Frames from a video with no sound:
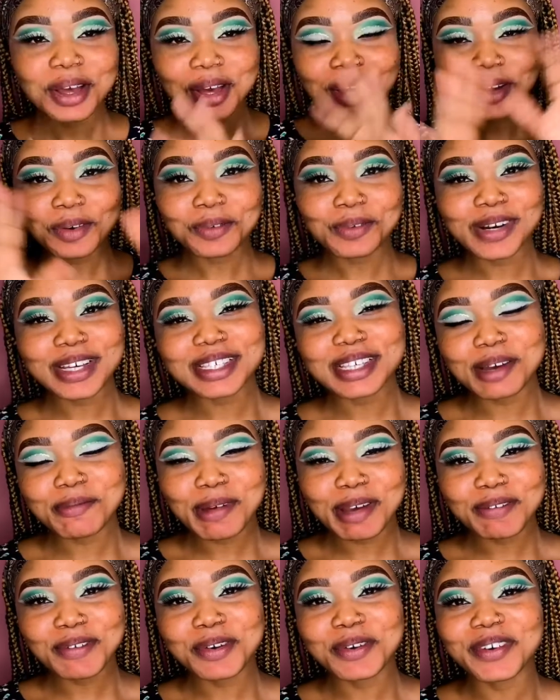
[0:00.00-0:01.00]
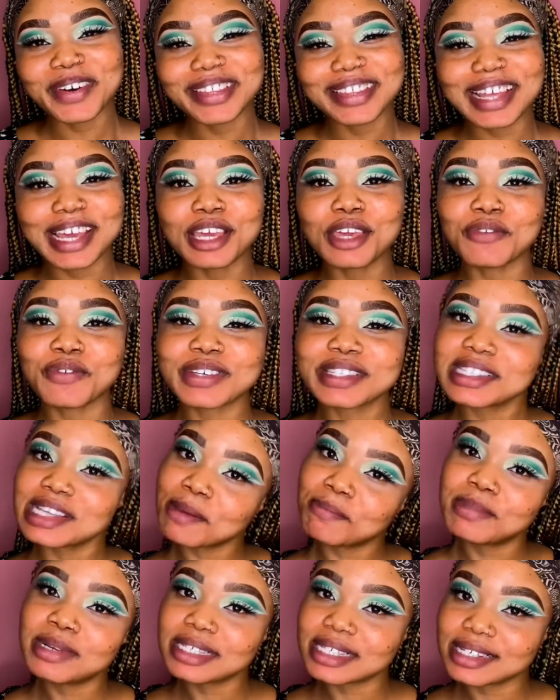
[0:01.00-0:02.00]
What's up, everyone? Thank you for
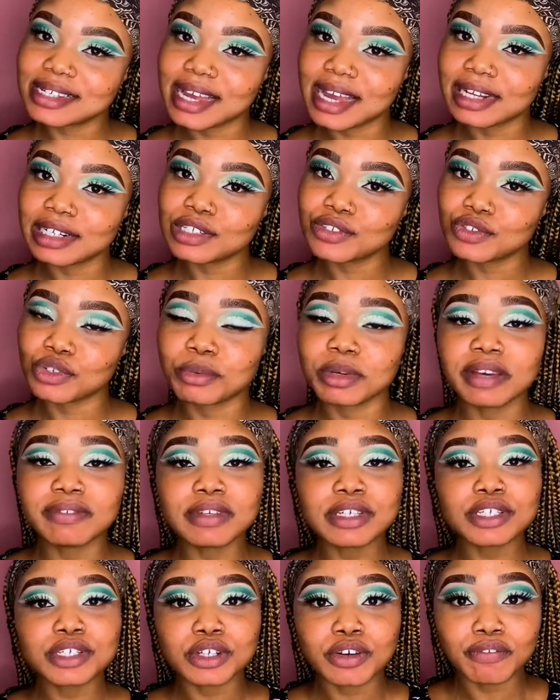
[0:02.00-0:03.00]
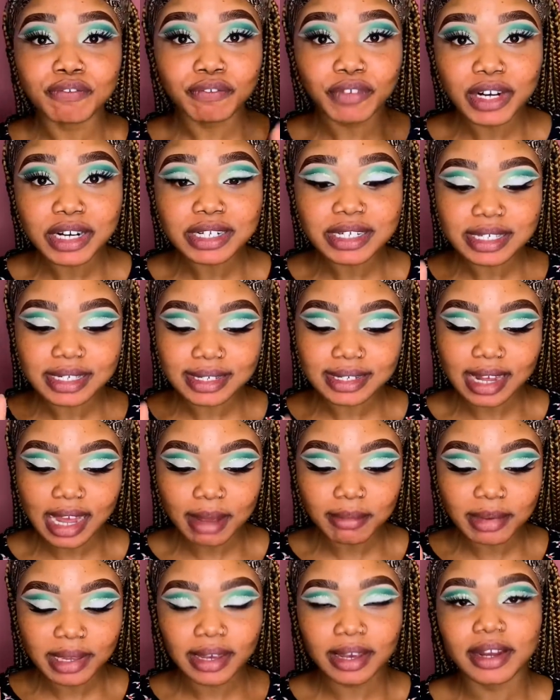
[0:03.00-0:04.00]
stepping into Diana's room. If this is your first time
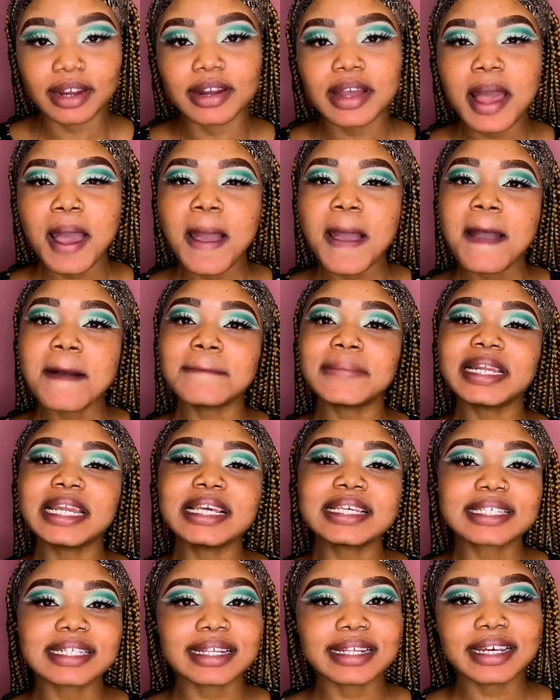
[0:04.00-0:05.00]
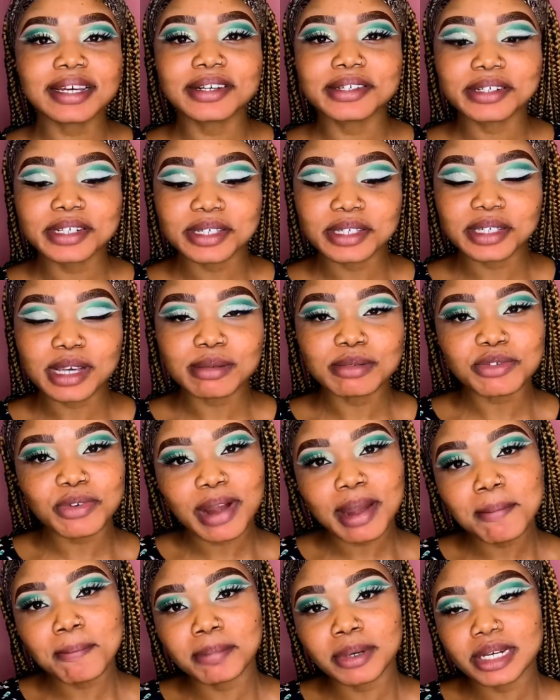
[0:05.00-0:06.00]
here, please click on the
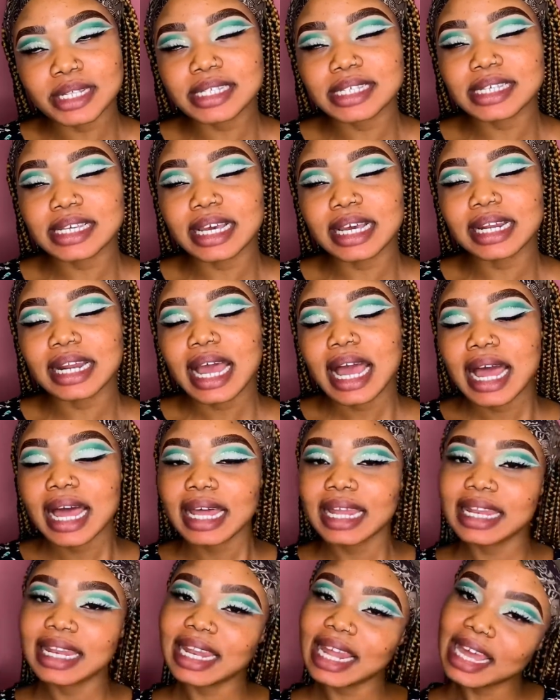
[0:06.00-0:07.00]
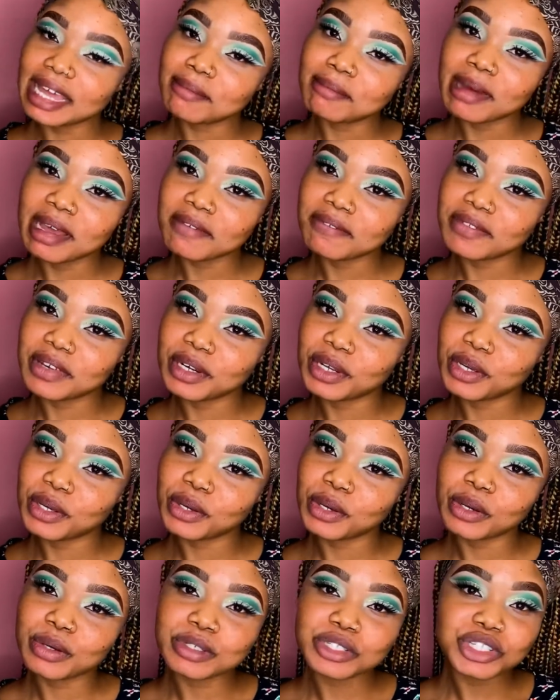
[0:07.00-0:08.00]
subscribe button, like my
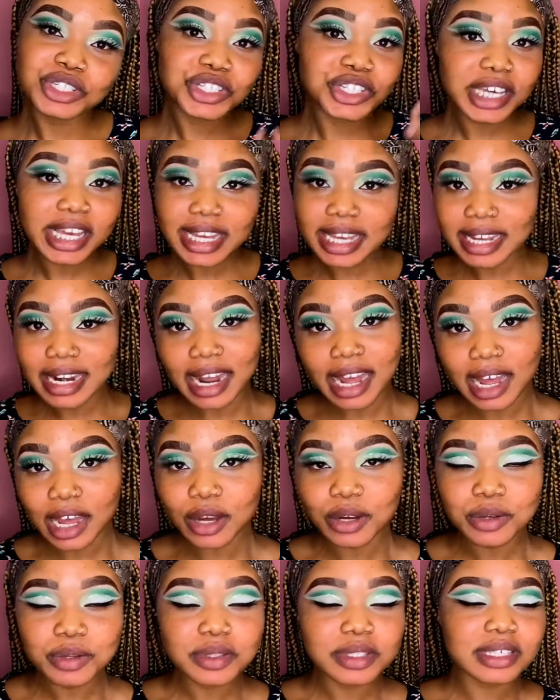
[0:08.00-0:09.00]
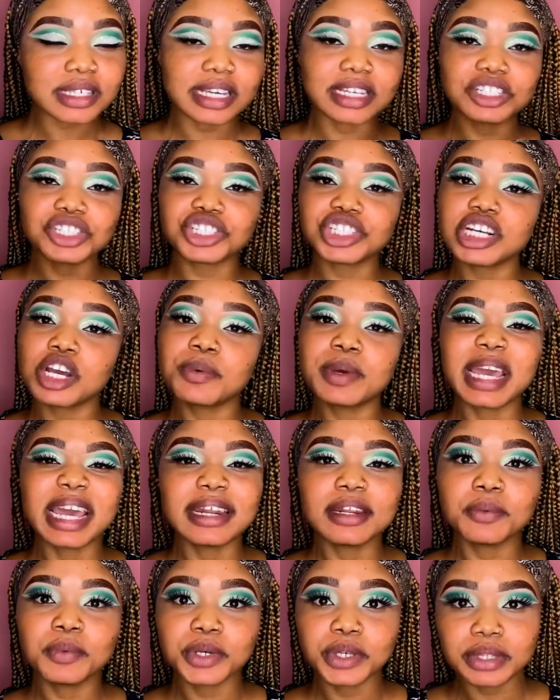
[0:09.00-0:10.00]
videos, check it out, and share with
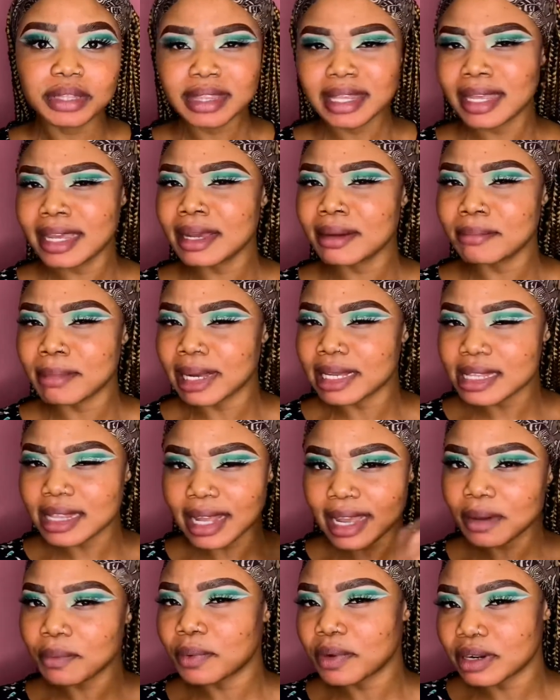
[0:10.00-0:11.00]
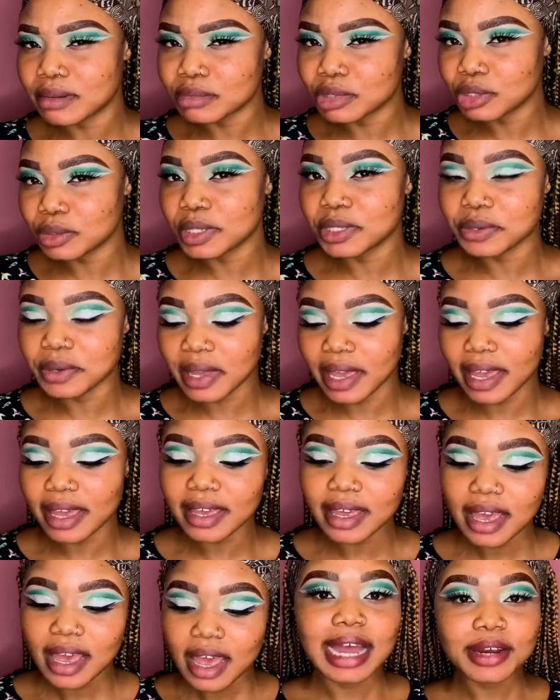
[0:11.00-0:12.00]
anyone you think might like what I'm doing, okay?
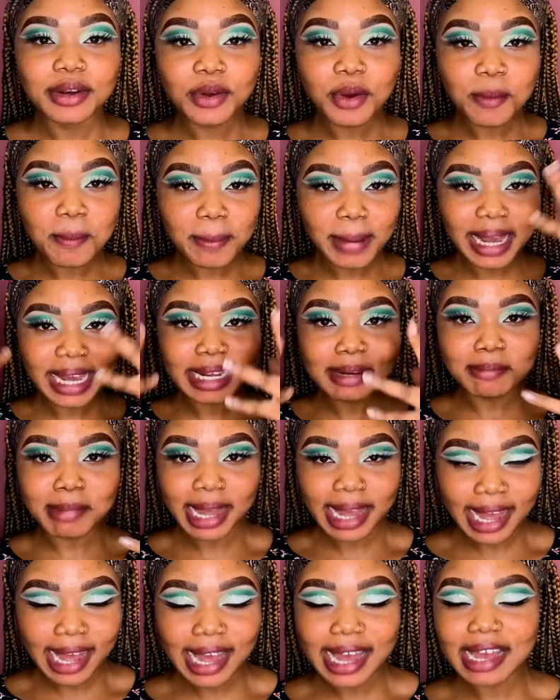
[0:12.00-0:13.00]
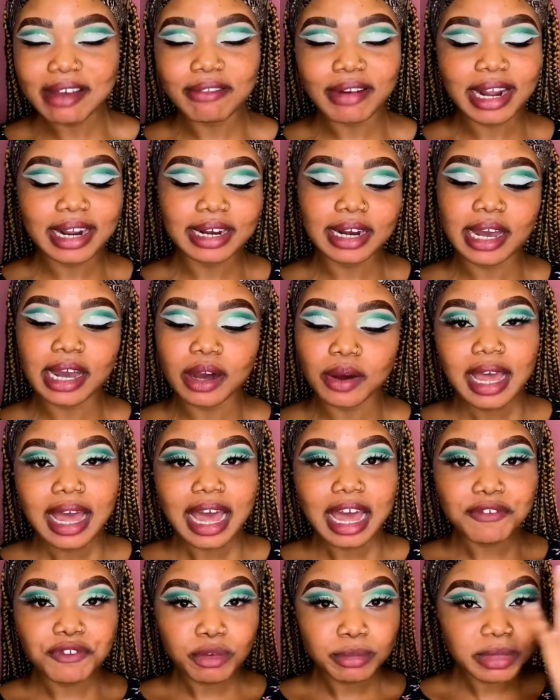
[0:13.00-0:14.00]
I don't mind my eye right now. I
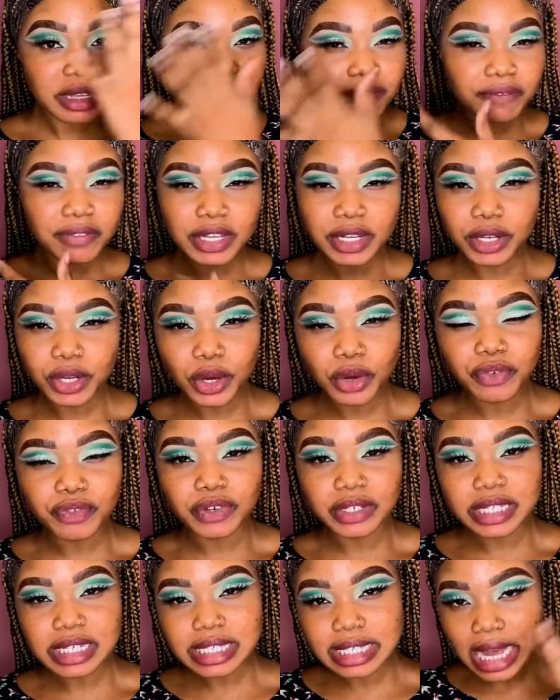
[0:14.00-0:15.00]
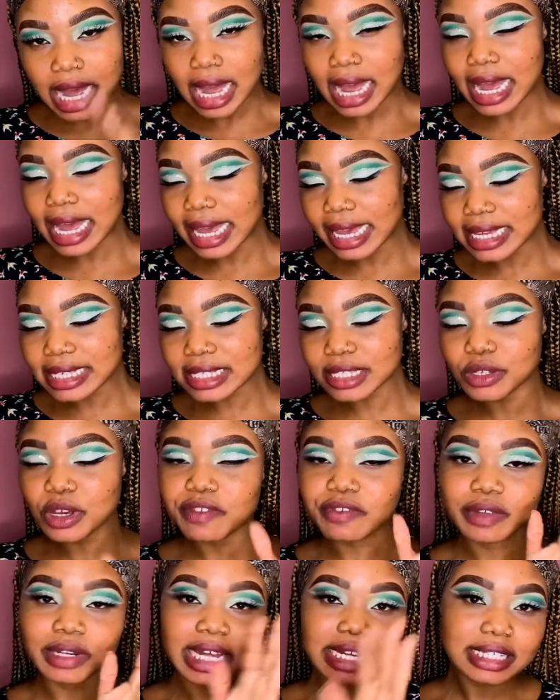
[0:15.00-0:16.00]
filmed a video for this eye, so if
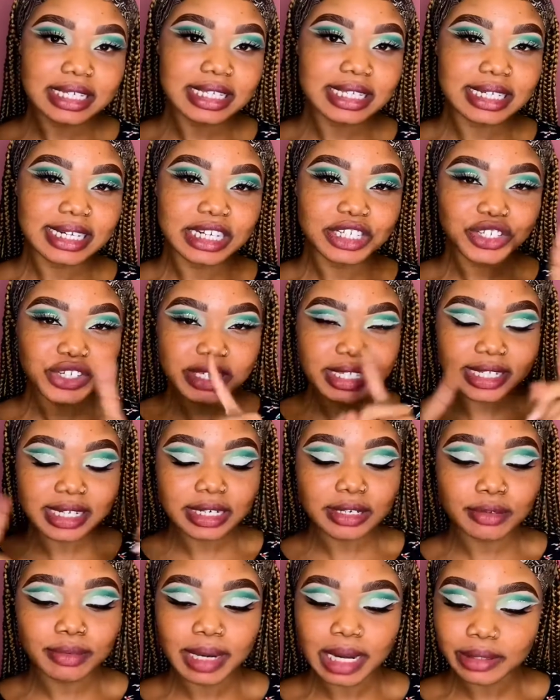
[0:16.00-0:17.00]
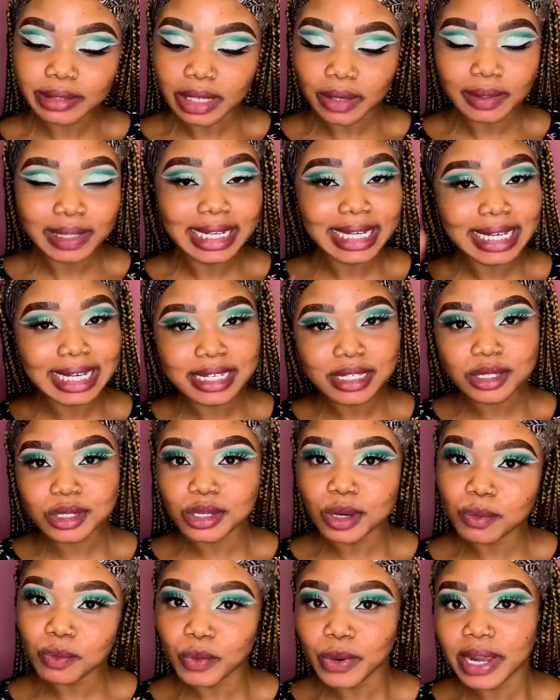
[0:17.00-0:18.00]
you'd like to see that, just stick around. I'll link it
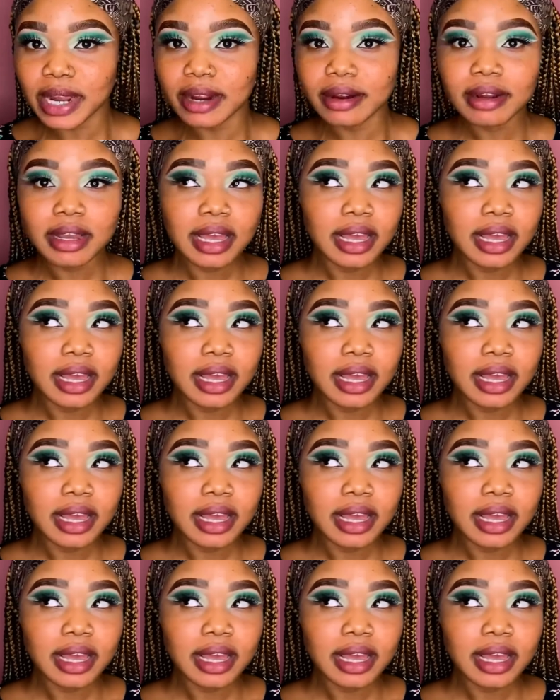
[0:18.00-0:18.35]
somewhere.